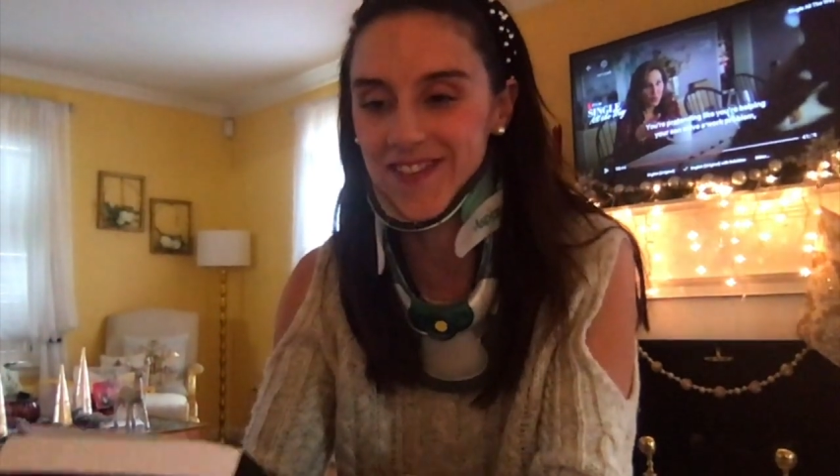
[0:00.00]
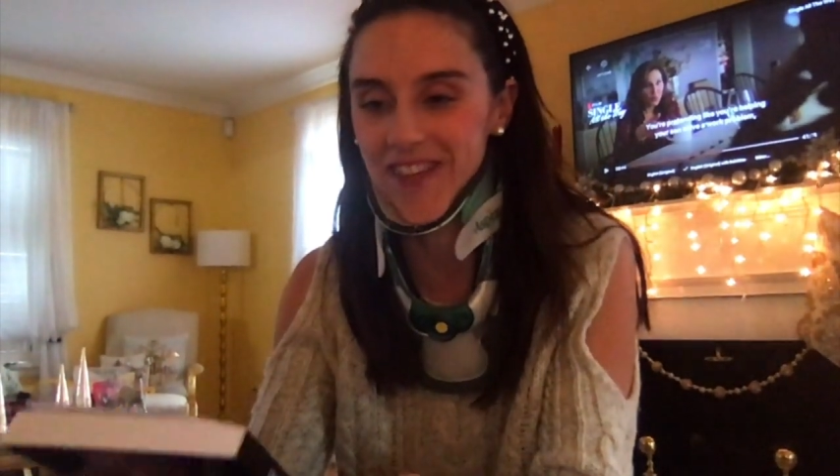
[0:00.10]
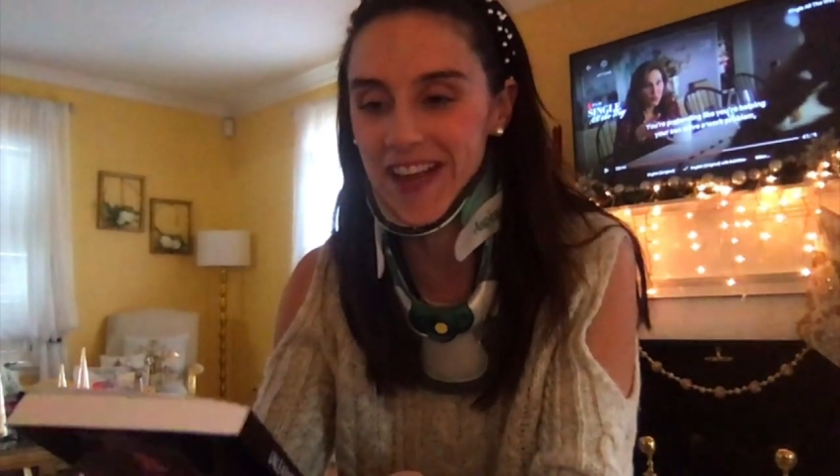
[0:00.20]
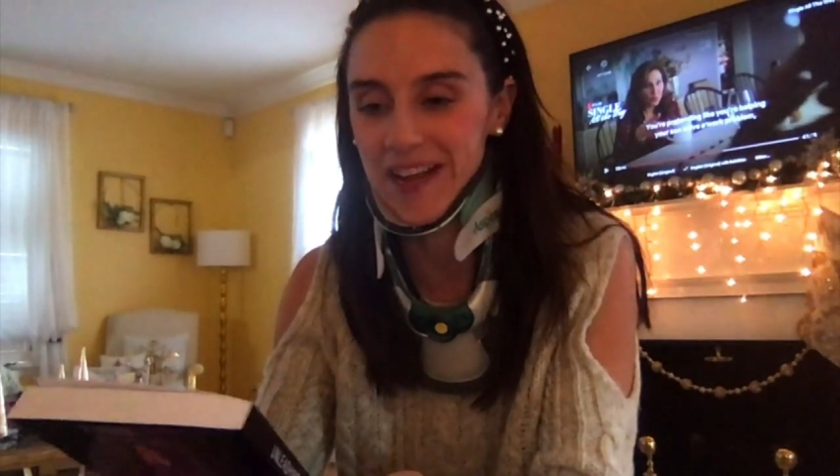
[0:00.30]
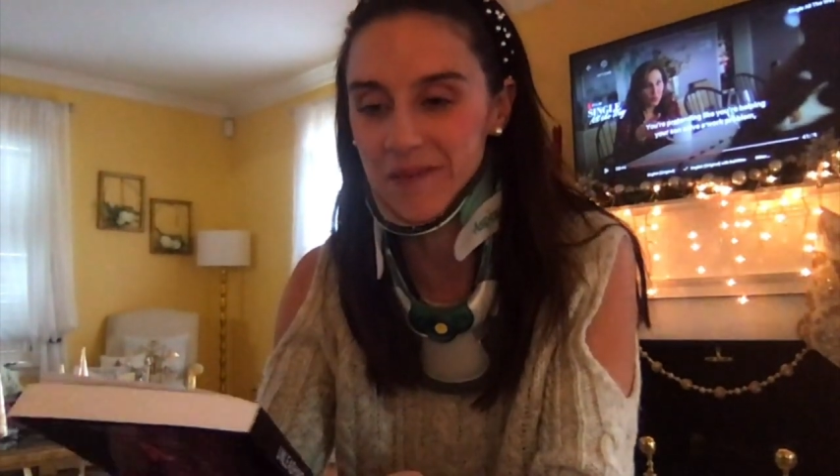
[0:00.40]

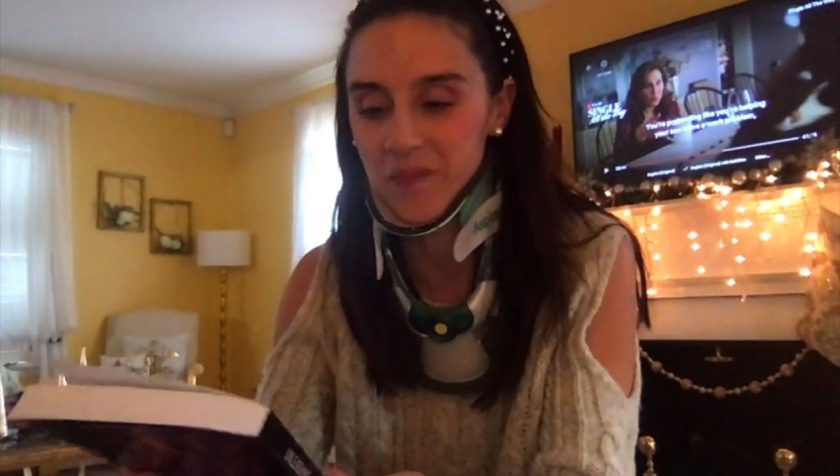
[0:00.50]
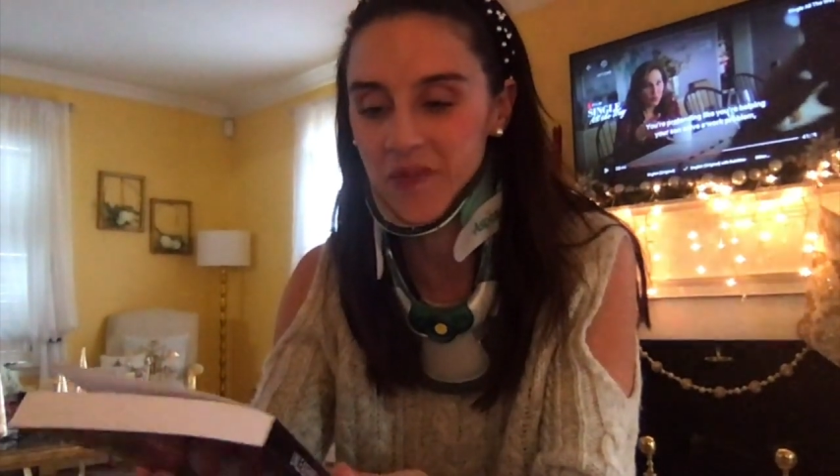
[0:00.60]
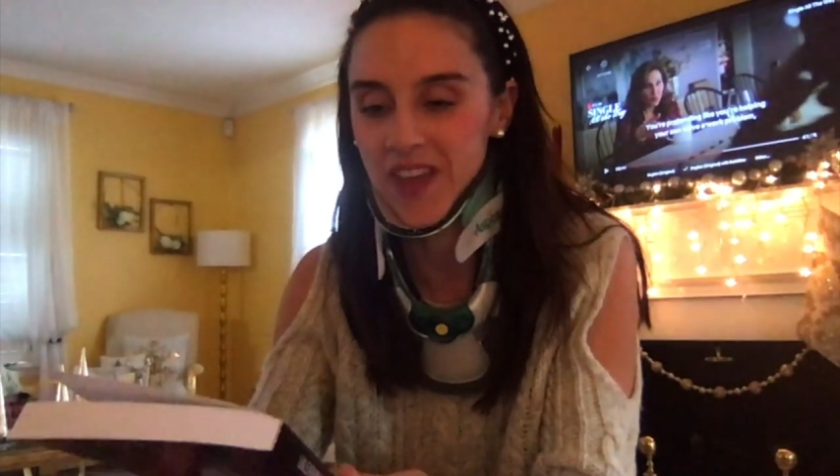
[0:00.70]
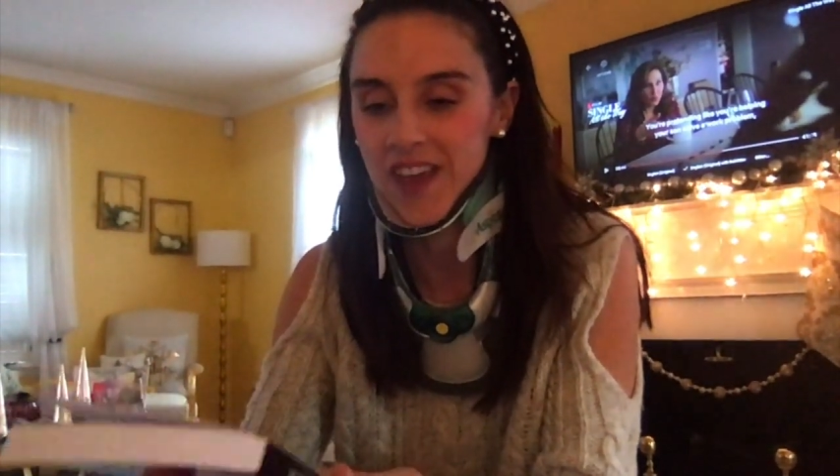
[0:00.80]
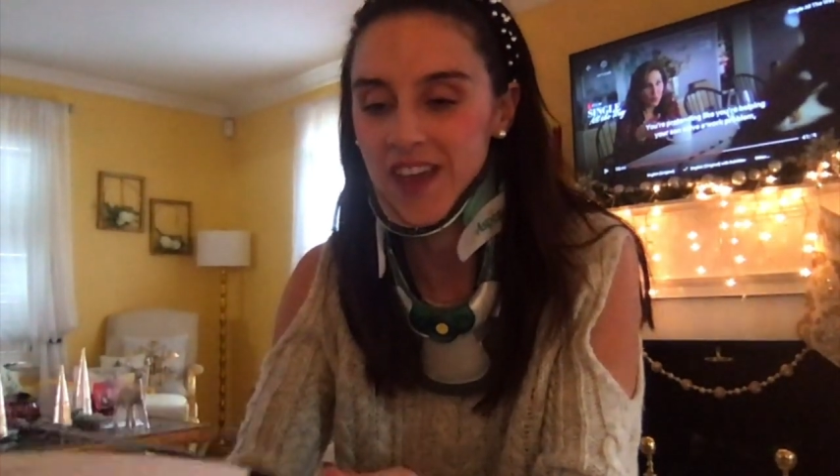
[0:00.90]
me.
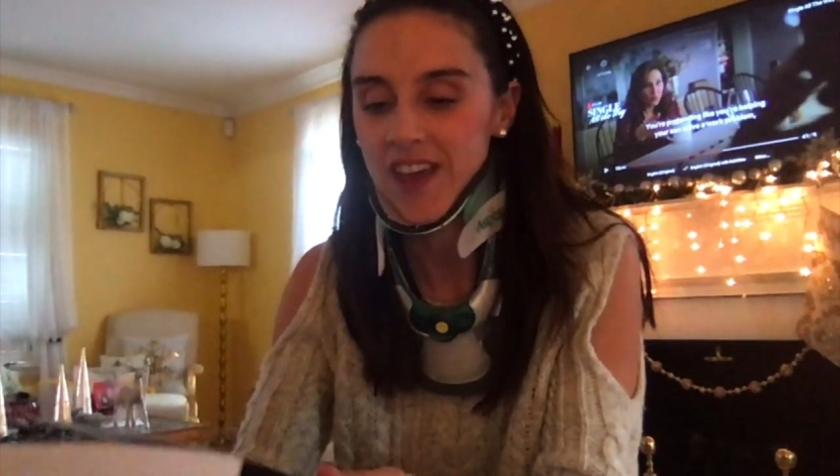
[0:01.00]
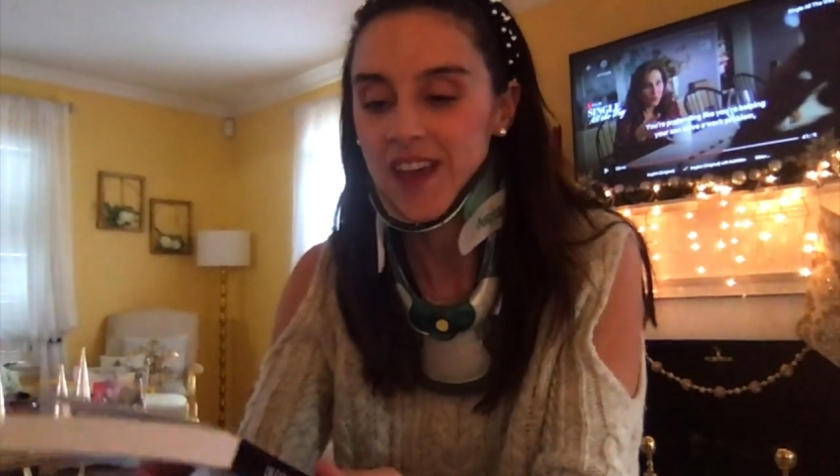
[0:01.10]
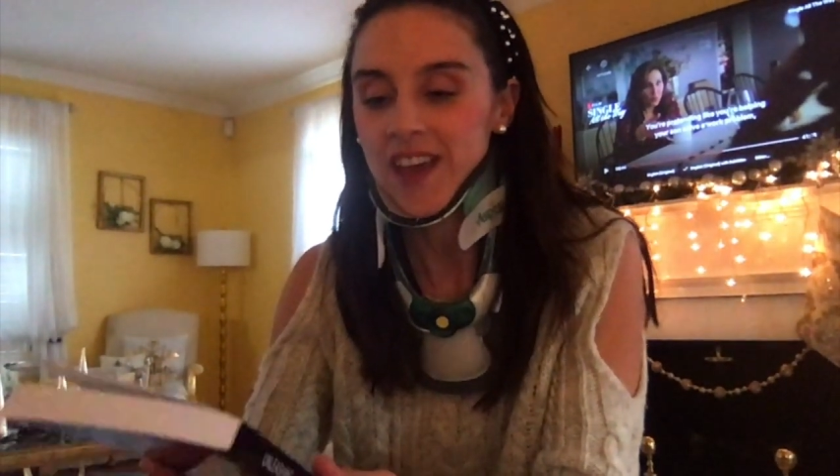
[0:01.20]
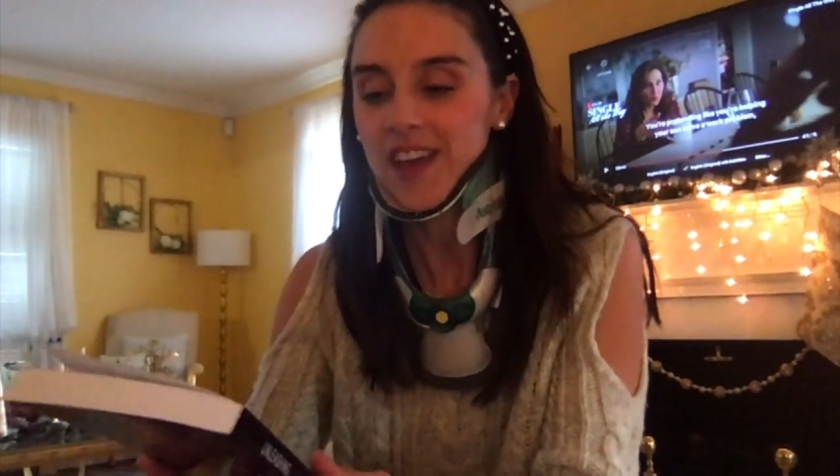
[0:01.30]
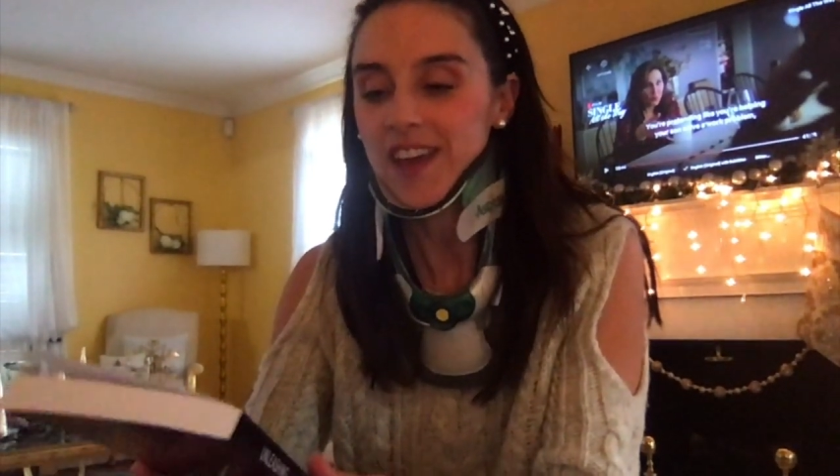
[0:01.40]

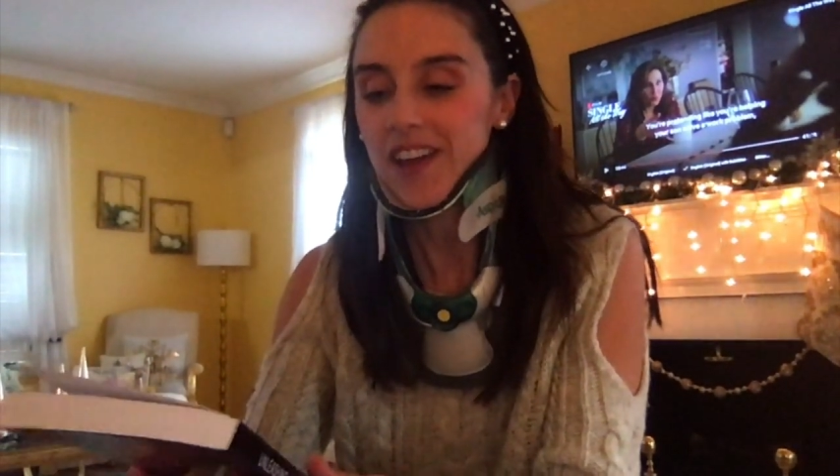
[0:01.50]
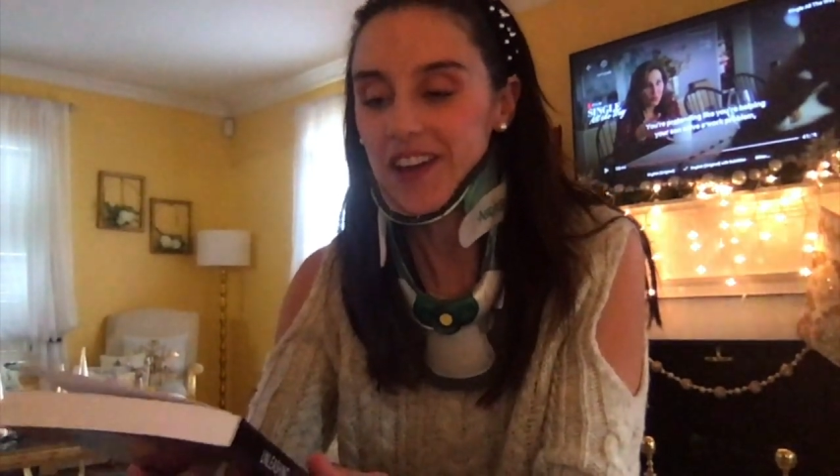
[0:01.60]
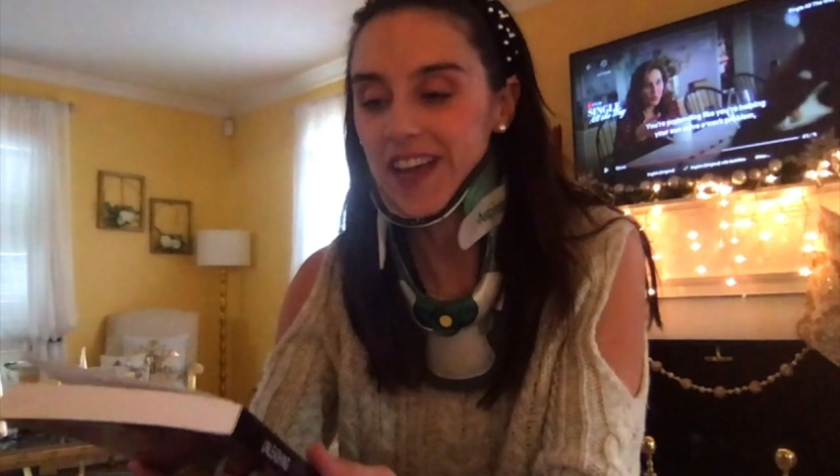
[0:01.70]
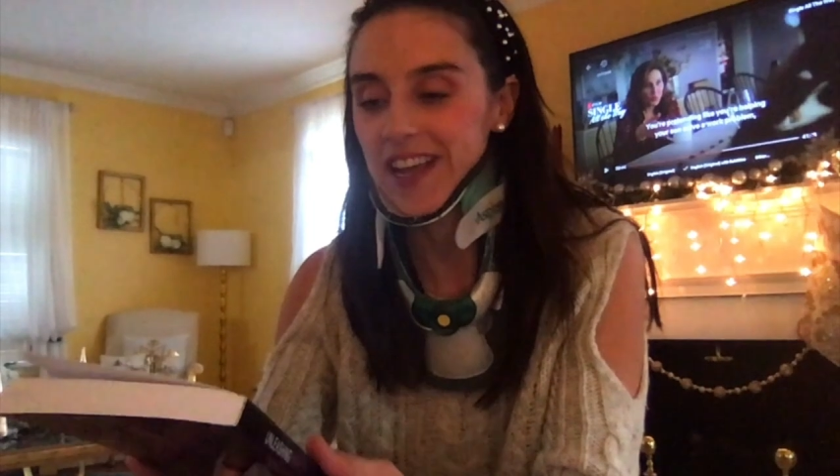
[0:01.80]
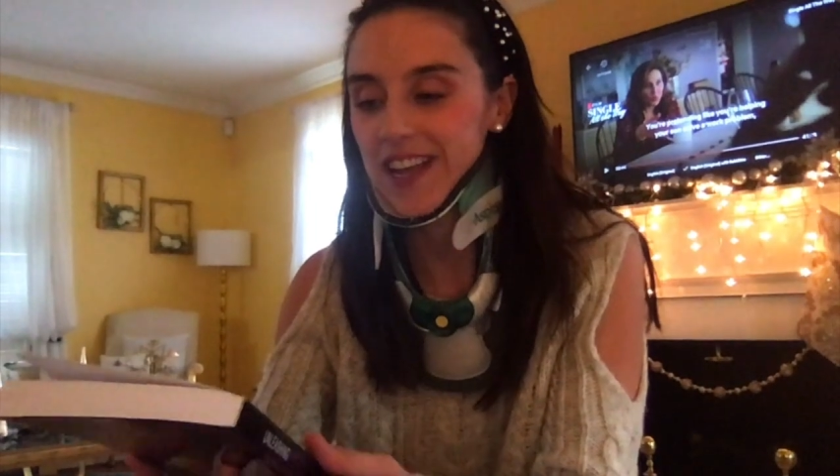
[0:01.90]

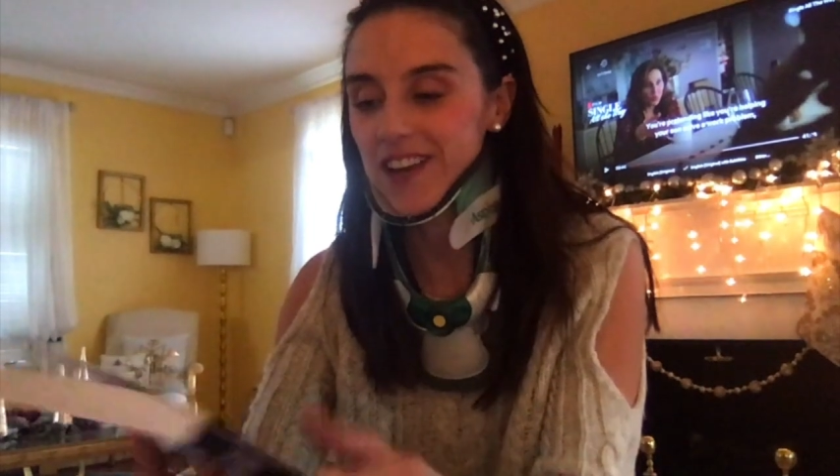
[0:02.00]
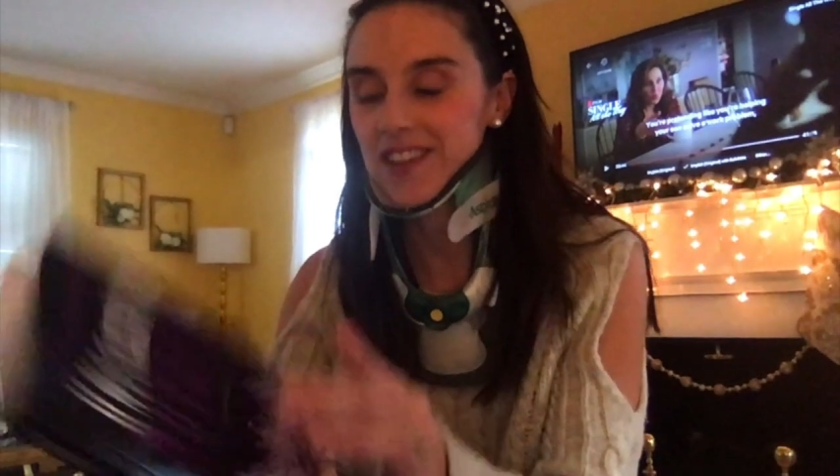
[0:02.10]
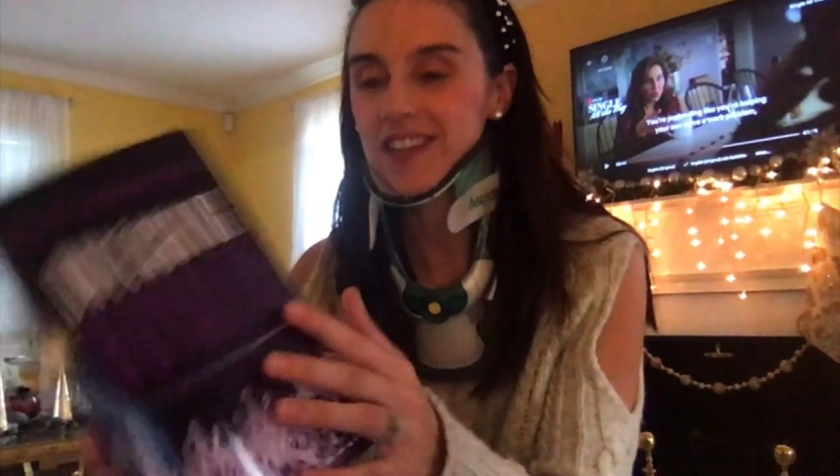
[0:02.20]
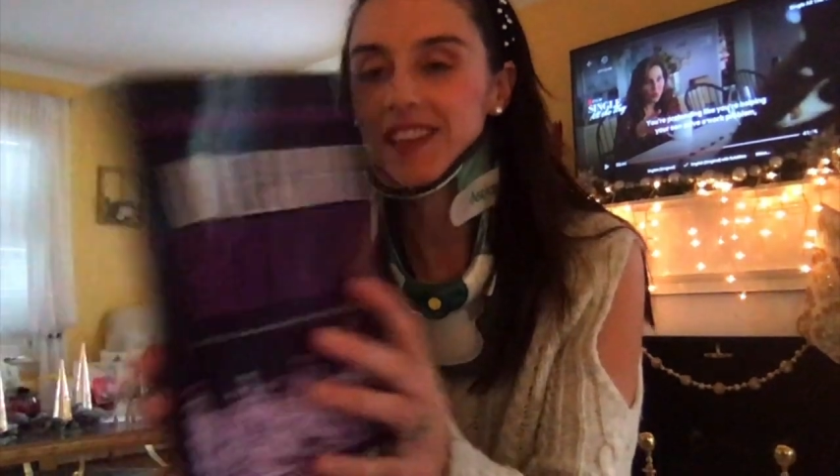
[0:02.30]
Okay, here's the